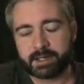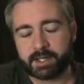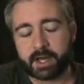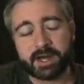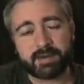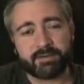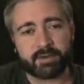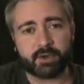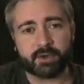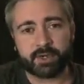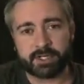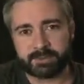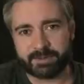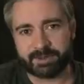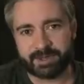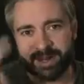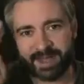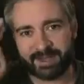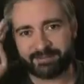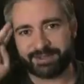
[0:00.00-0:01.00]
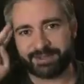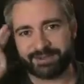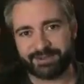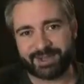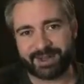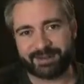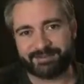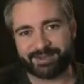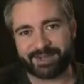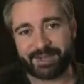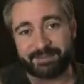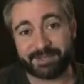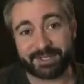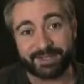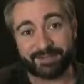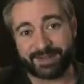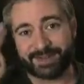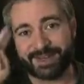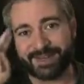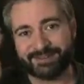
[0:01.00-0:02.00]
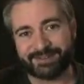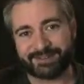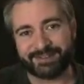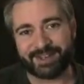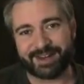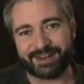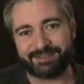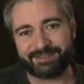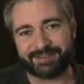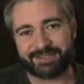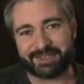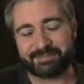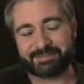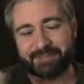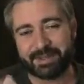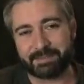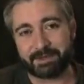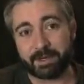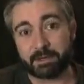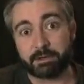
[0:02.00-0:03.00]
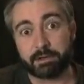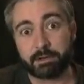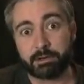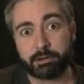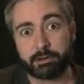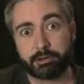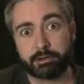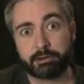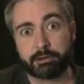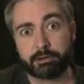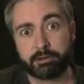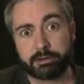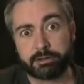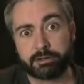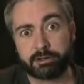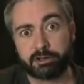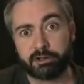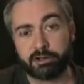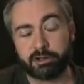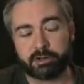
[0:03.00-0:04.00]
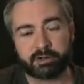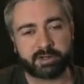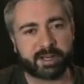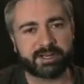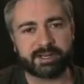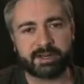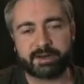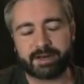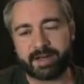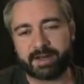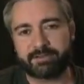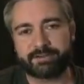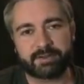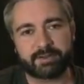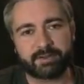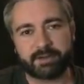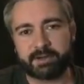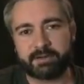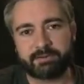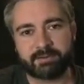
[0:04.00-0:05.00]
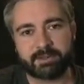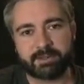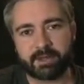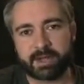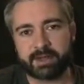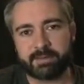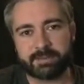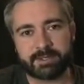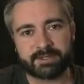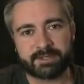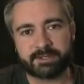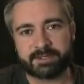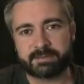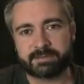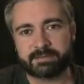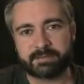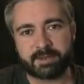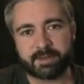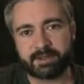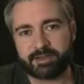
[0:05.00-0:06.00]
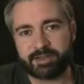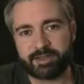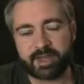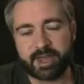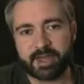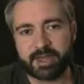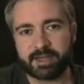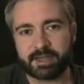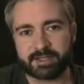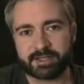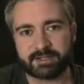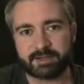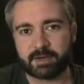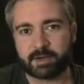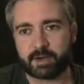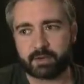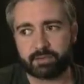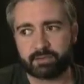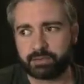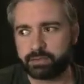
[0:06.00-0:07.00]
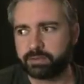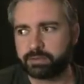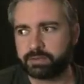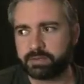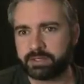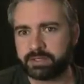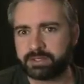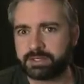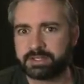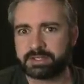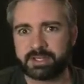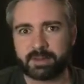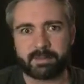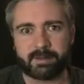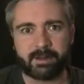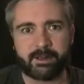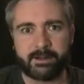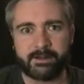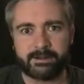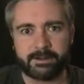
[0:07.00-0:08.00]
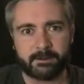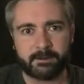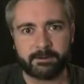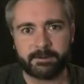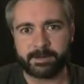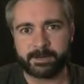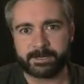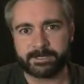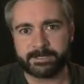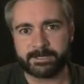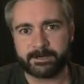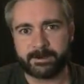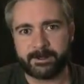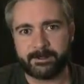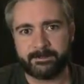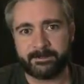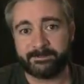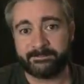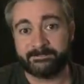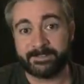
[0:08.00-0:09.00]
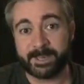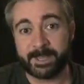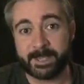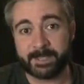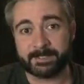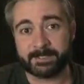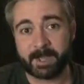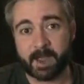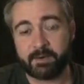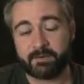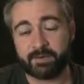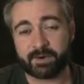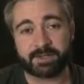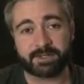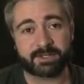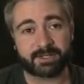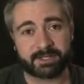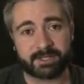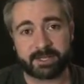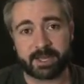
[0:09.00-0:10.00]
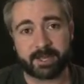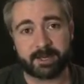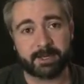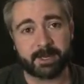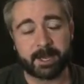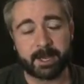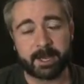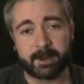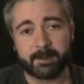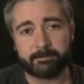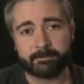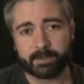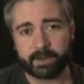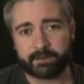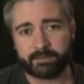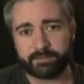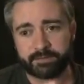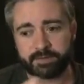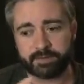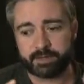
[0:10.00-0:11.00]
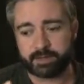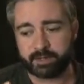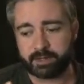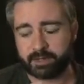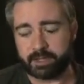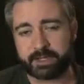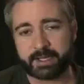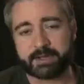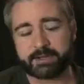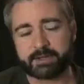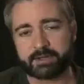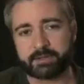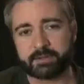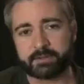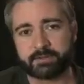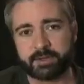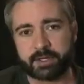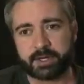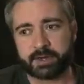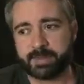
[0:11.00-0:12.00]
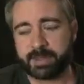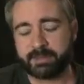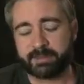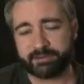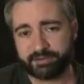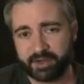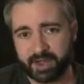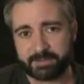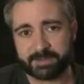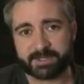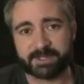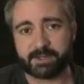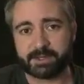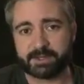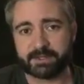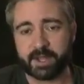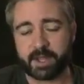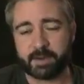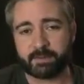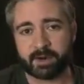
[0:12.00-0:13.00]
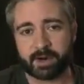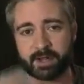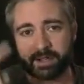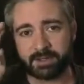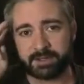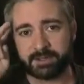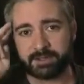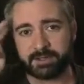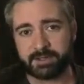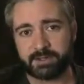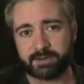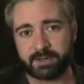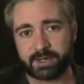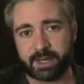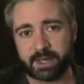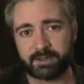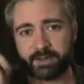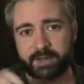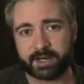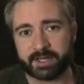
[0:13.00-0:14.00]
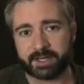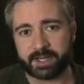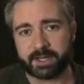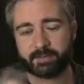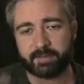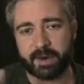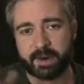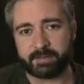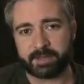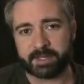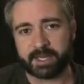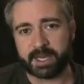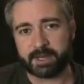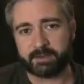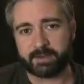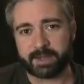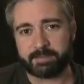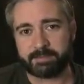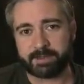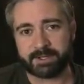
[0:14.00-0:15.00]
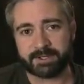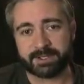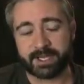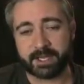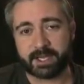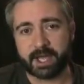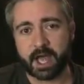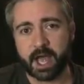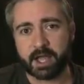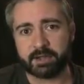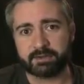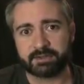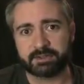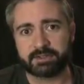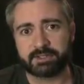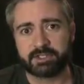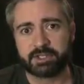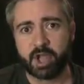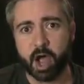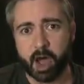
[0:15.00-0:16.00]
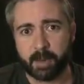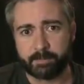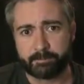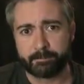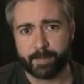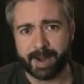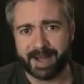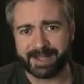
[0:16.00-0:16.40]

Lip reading: Kind of annoys me that I have to do that every time, because if I don't do that every time, people go, oh, you didn't do this right. I don't have to do it every time, it's just a thing, it's not a rule, it's just something I do to let you know the video's over, instead of the occasional, maybe 5% of the time where I do it and then I keep rambling anyway because I can't stop